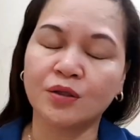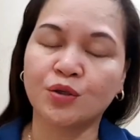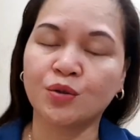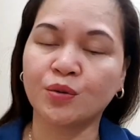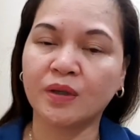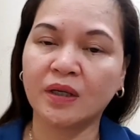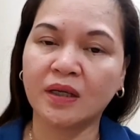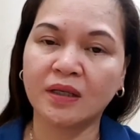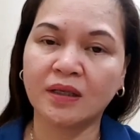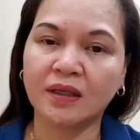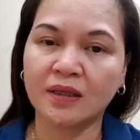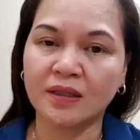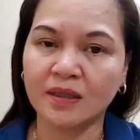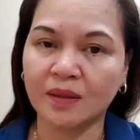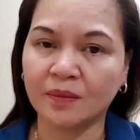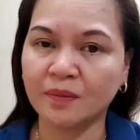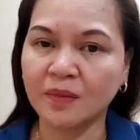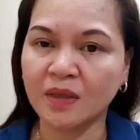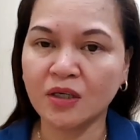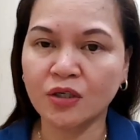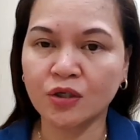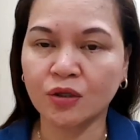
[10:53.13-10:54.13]
during the
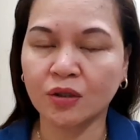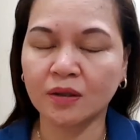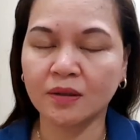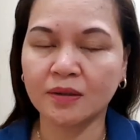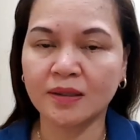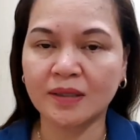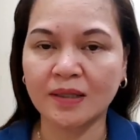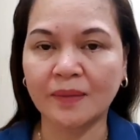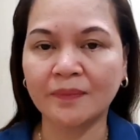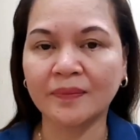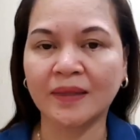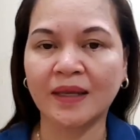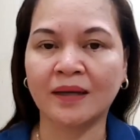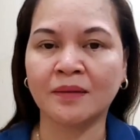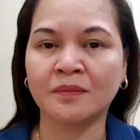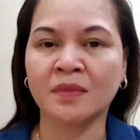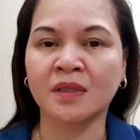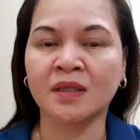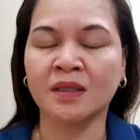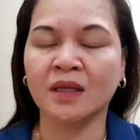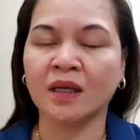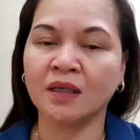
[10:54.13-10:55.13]
submission,
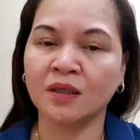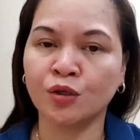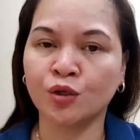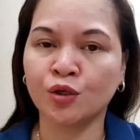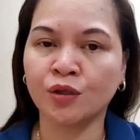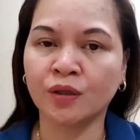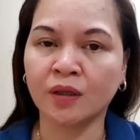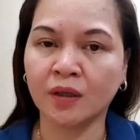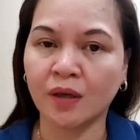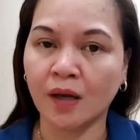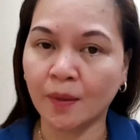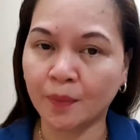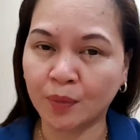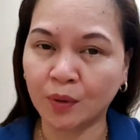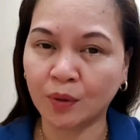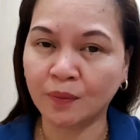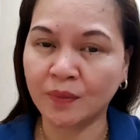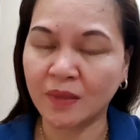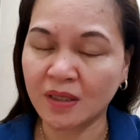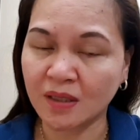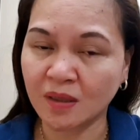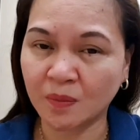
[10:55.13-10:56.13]
sometimes the engineer
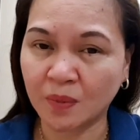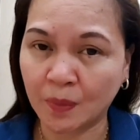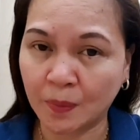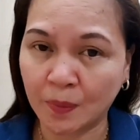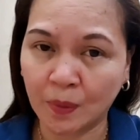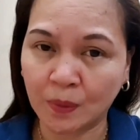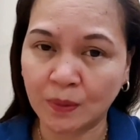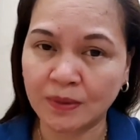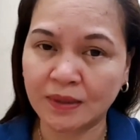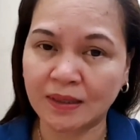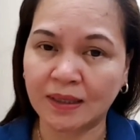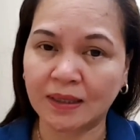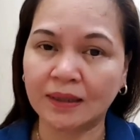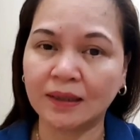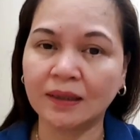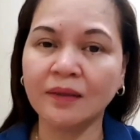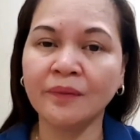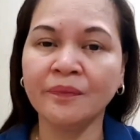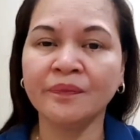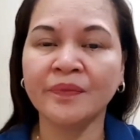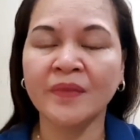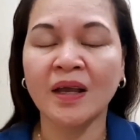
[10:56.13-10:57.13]
approve this
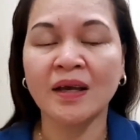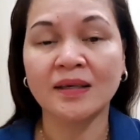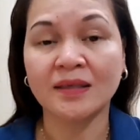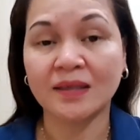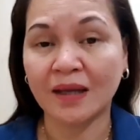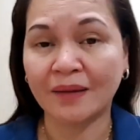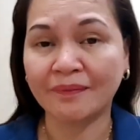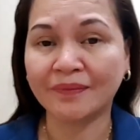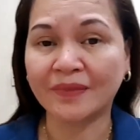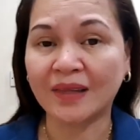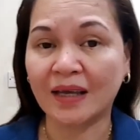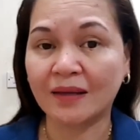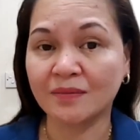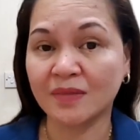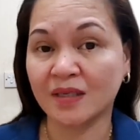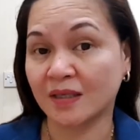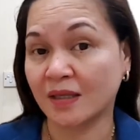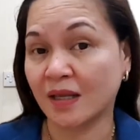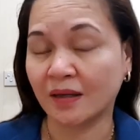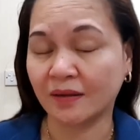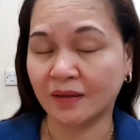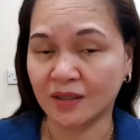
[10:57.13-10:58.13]
proposal,
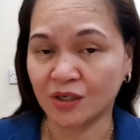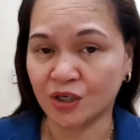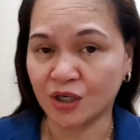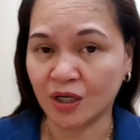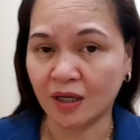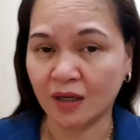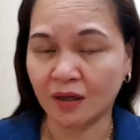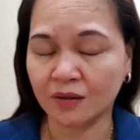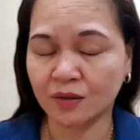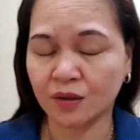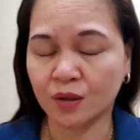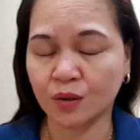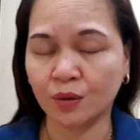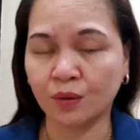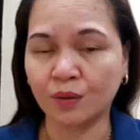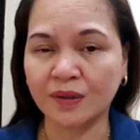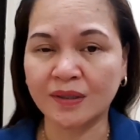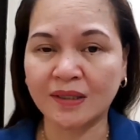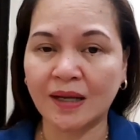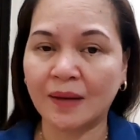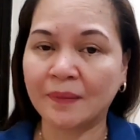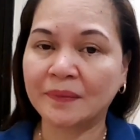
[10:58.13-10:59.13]
sometimes they reject.
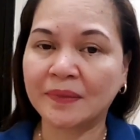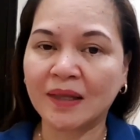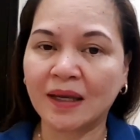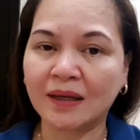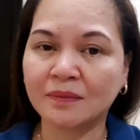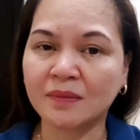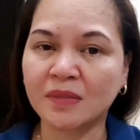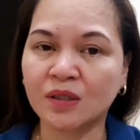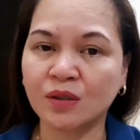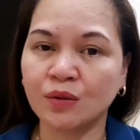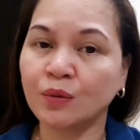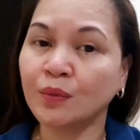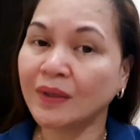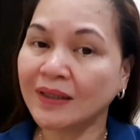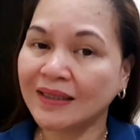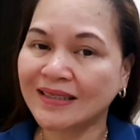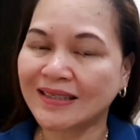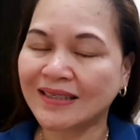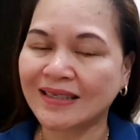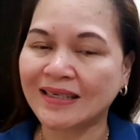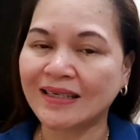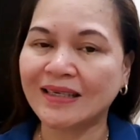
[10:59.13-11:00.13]
So sometimes you
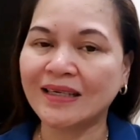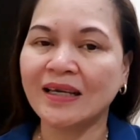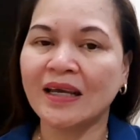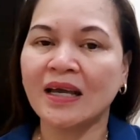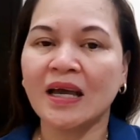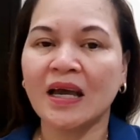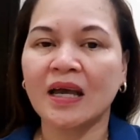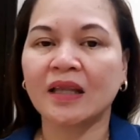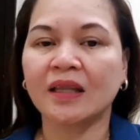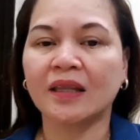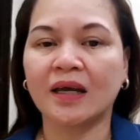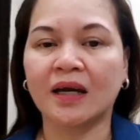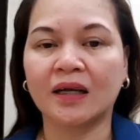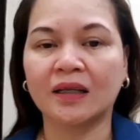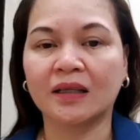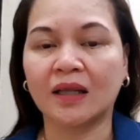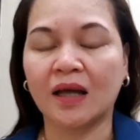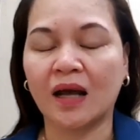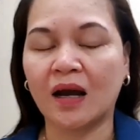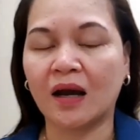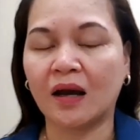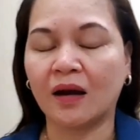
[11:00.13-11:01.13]
will see
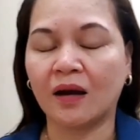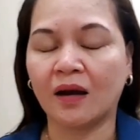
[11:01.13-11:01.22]
that